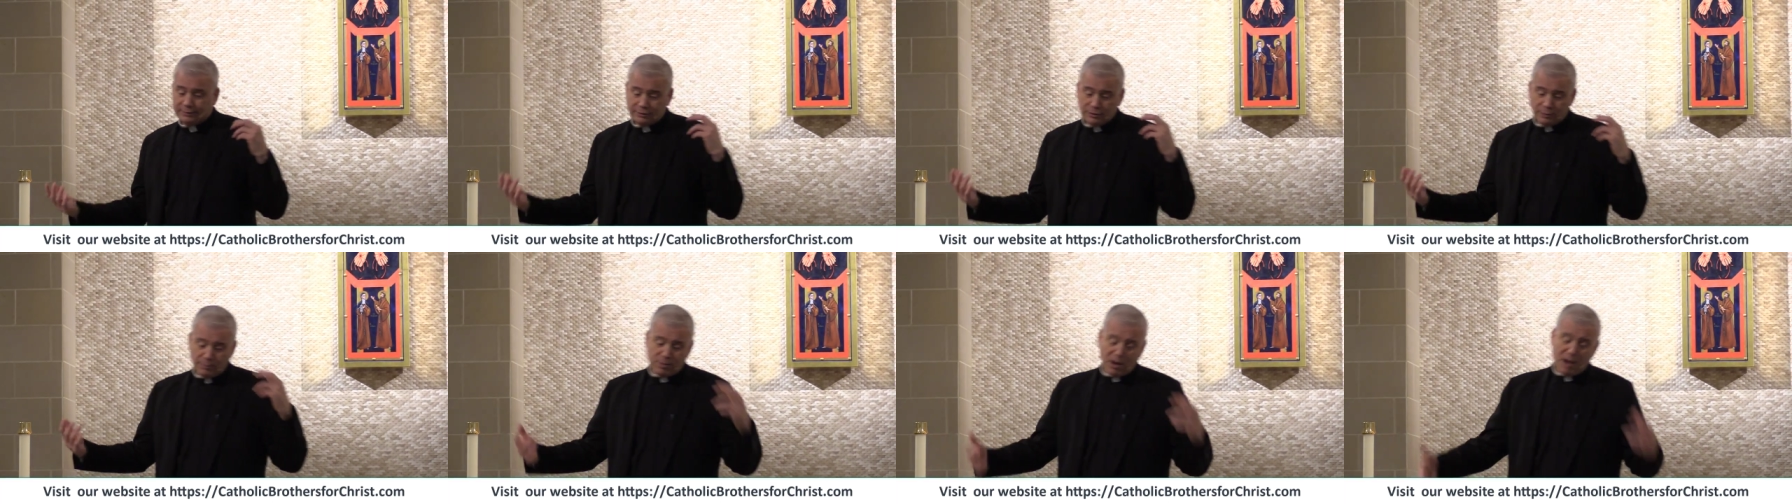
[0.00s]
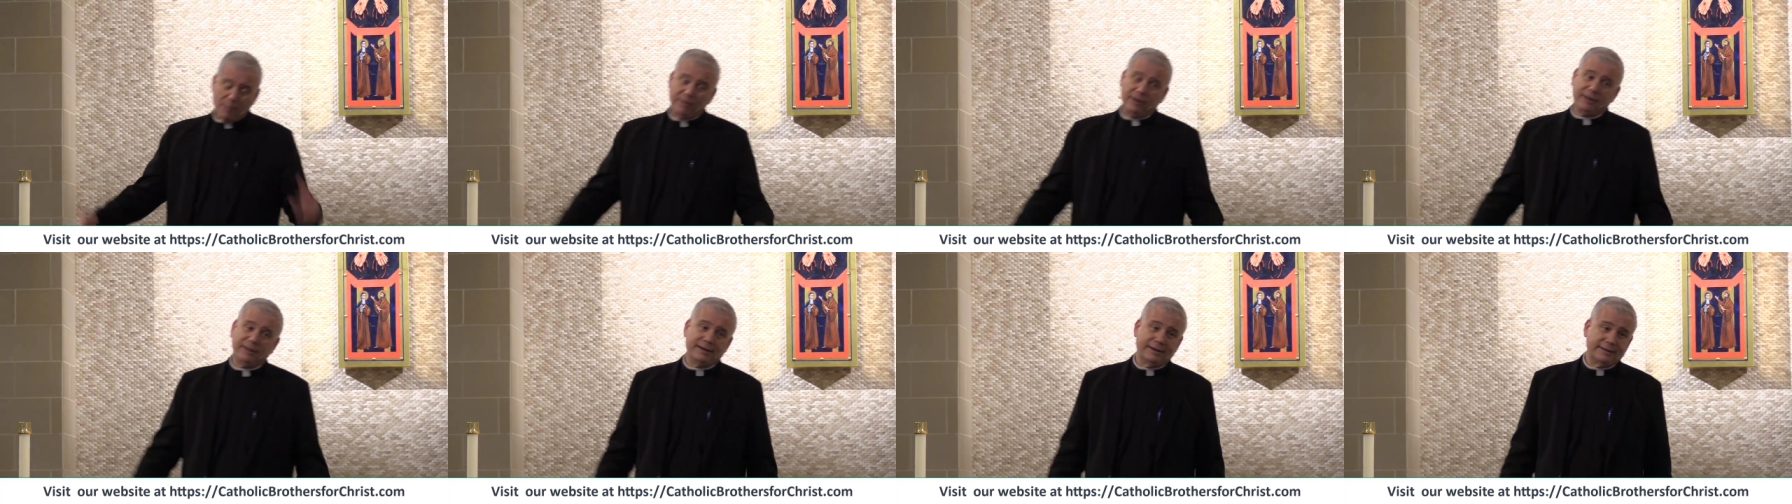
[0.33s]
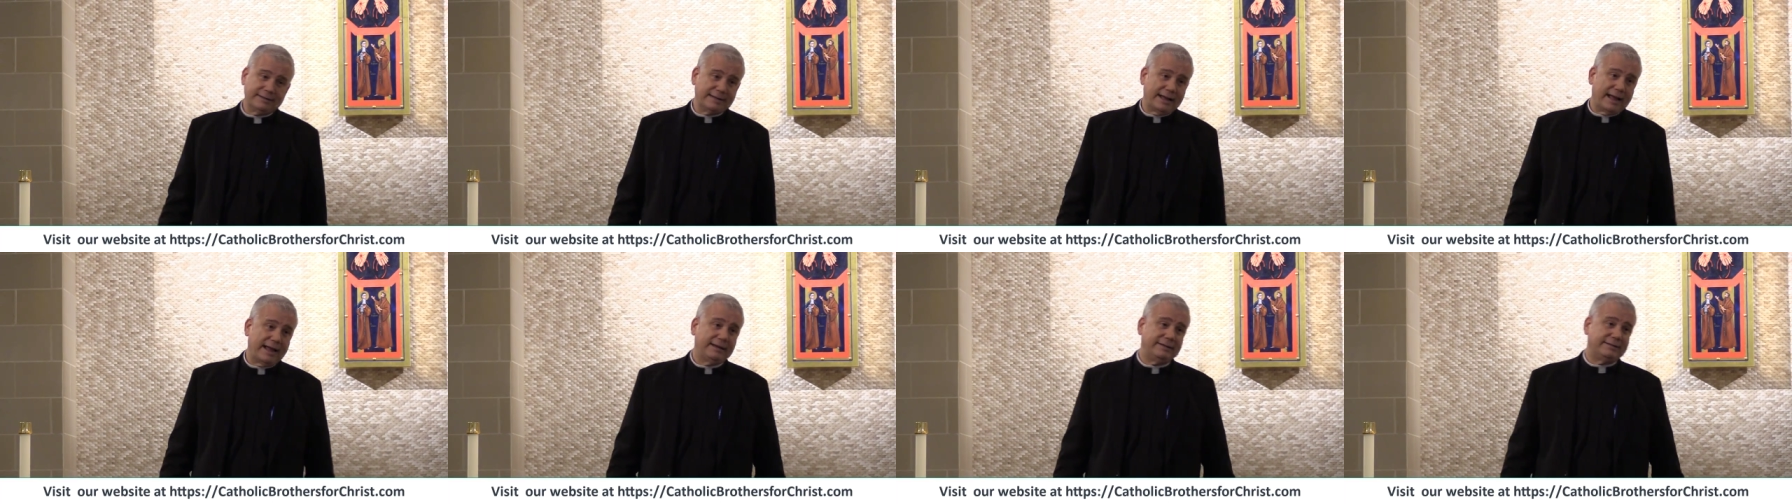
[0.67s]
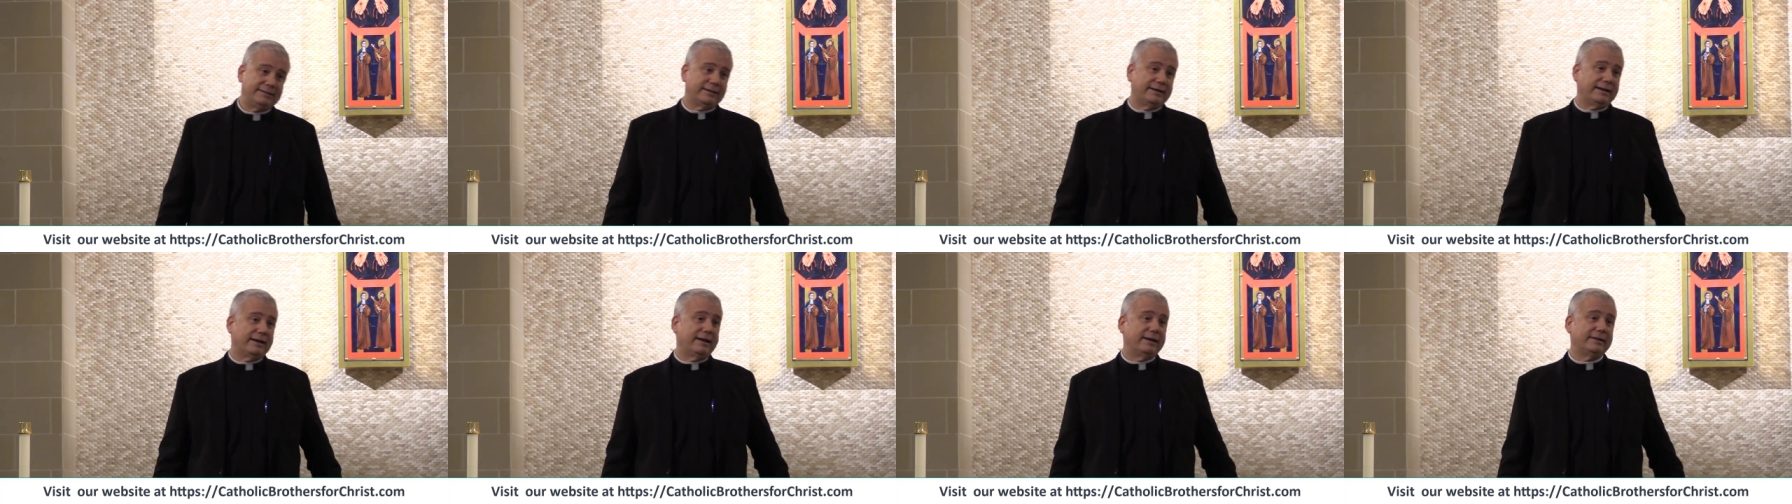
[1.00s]
you're probably going to die
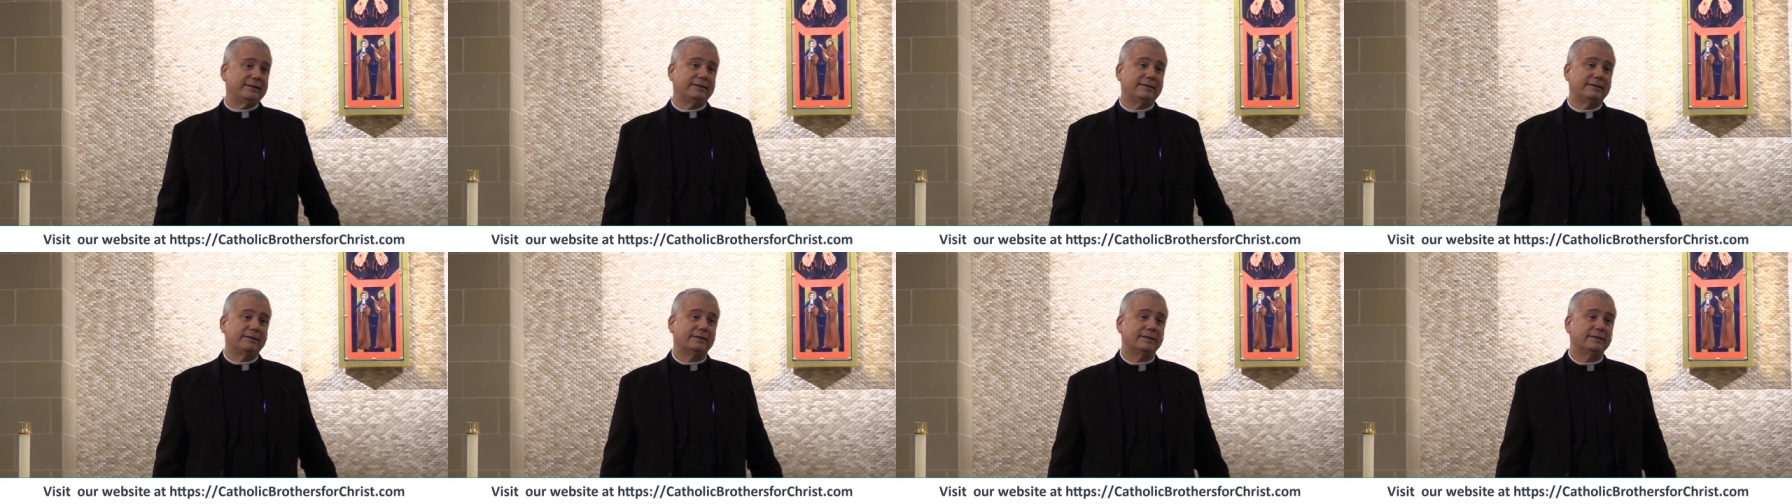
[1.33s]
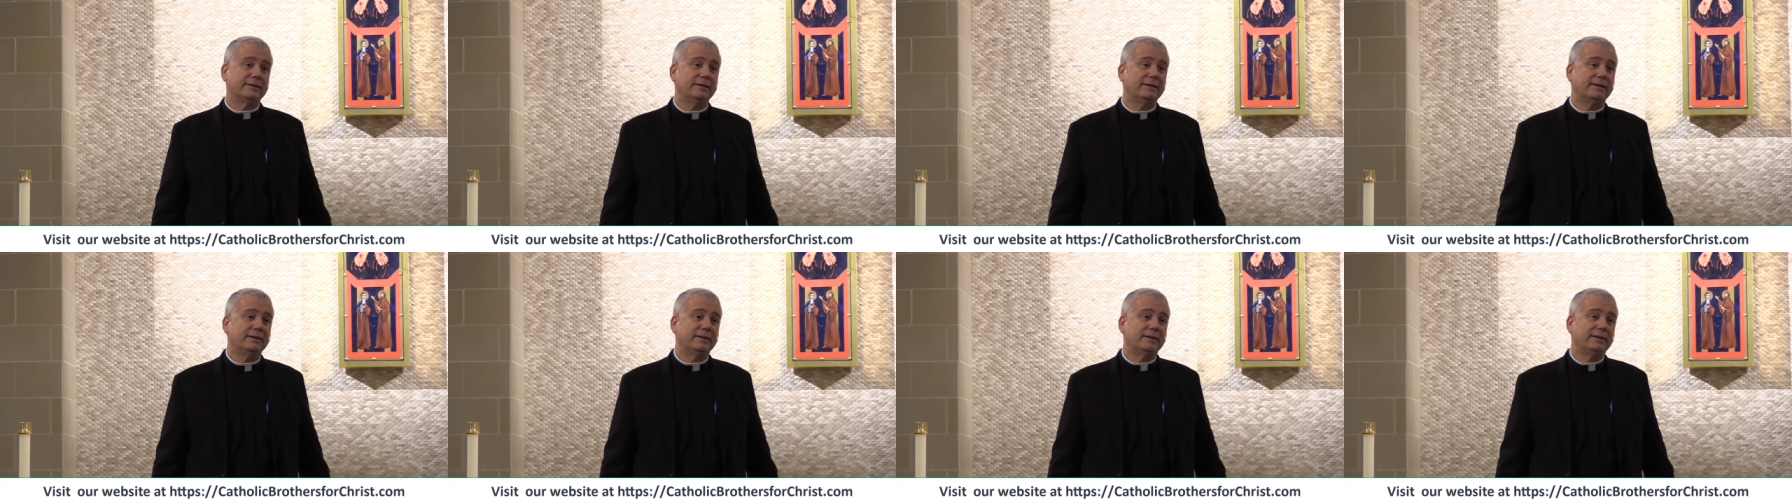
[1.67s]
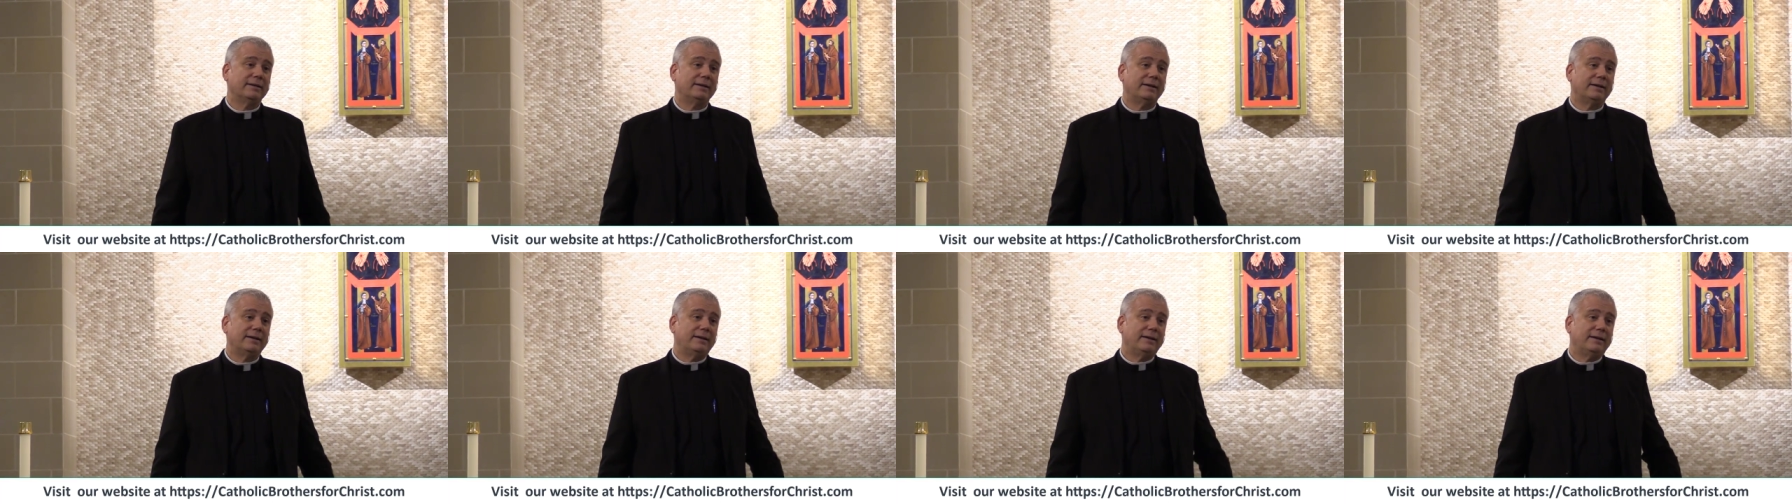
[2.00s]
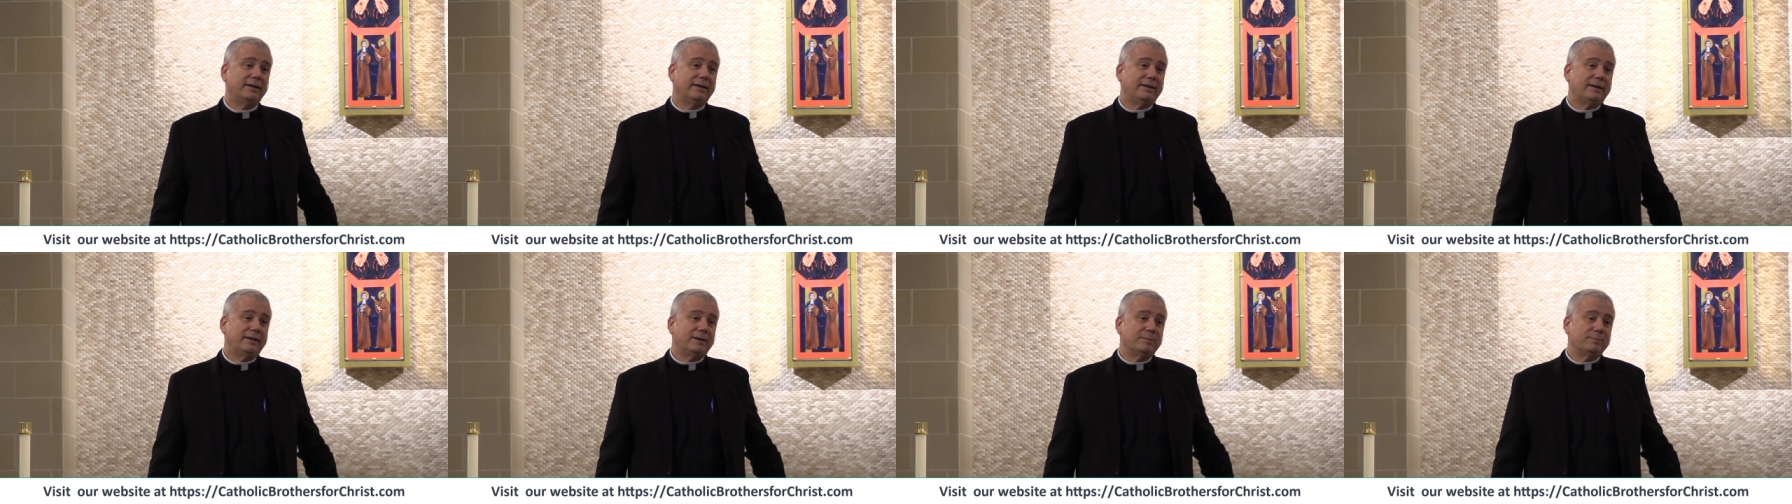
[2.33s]
tonight.
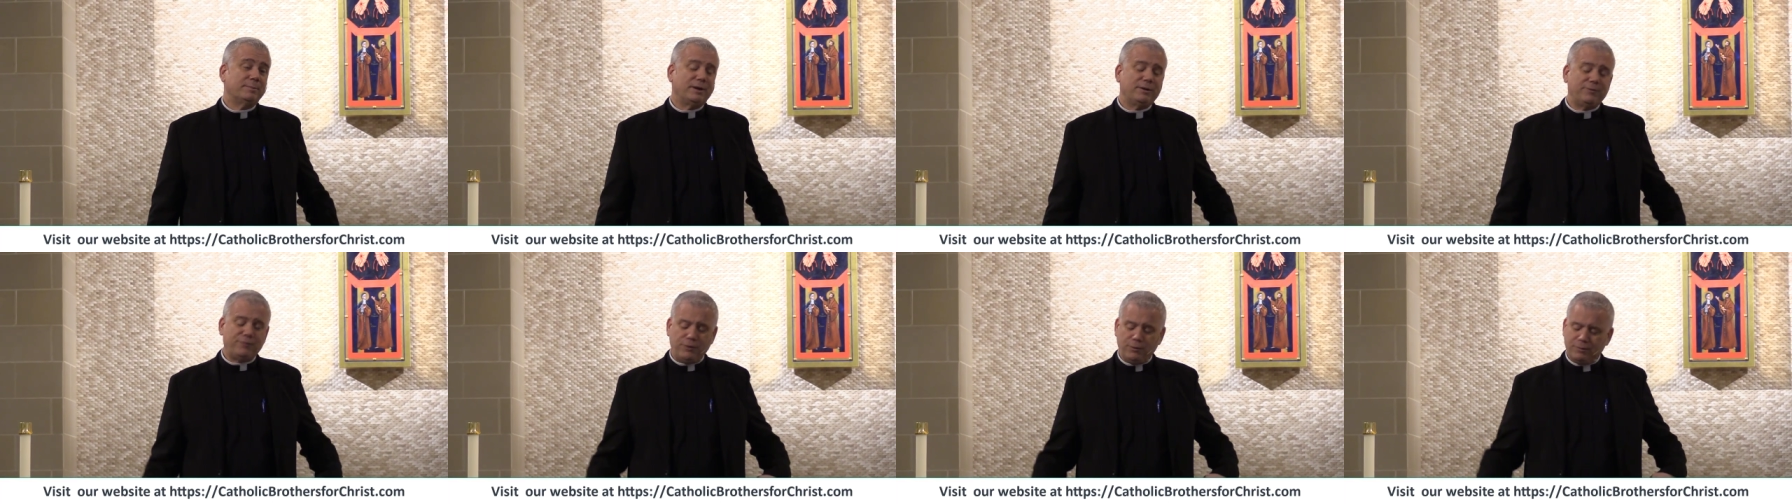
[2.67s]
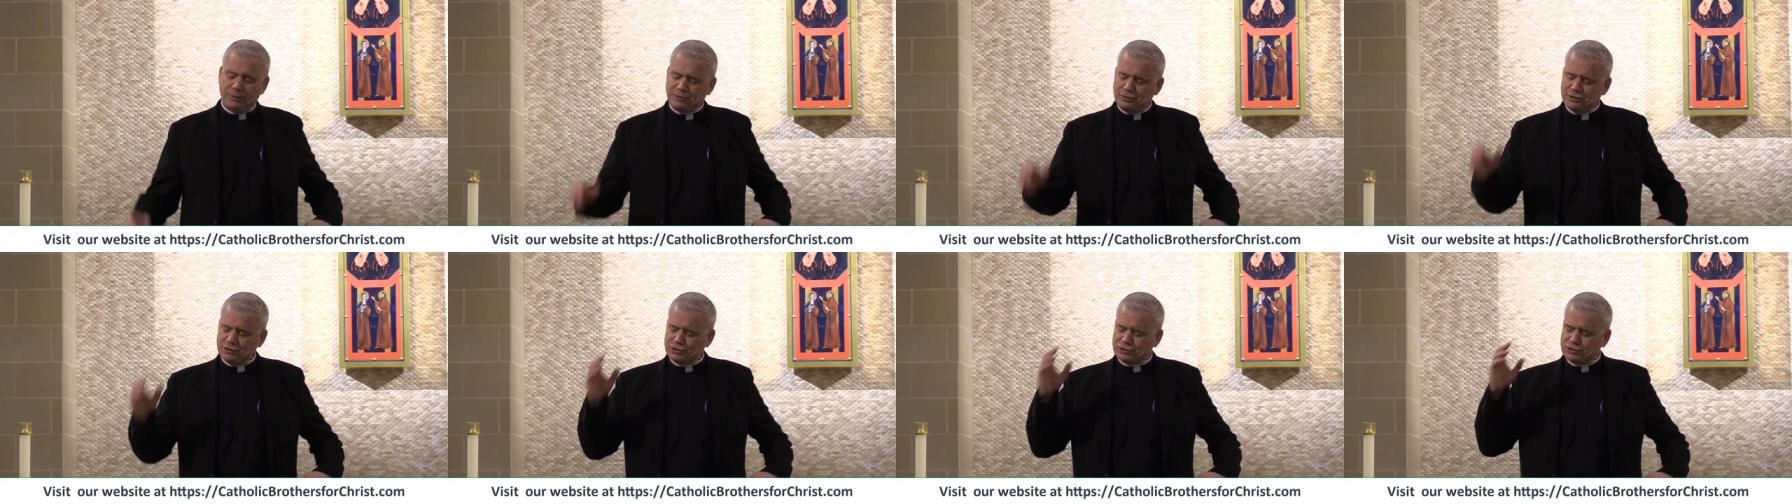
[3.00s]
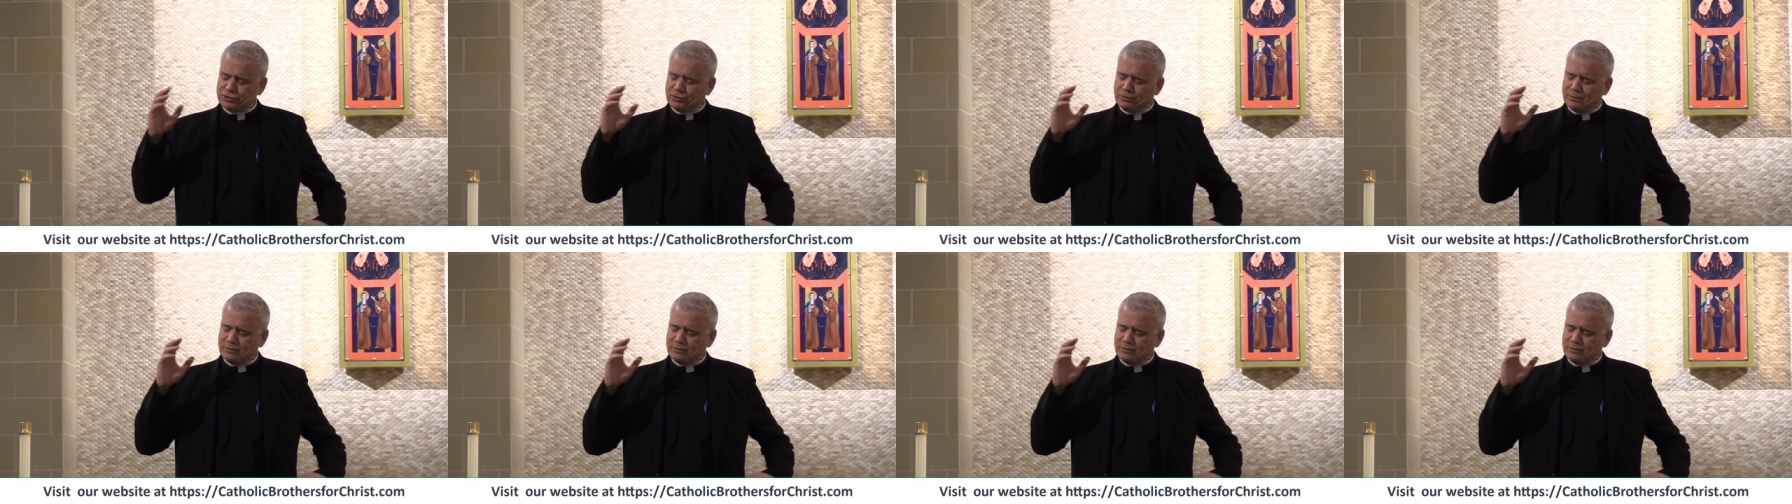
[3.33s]
But if you would just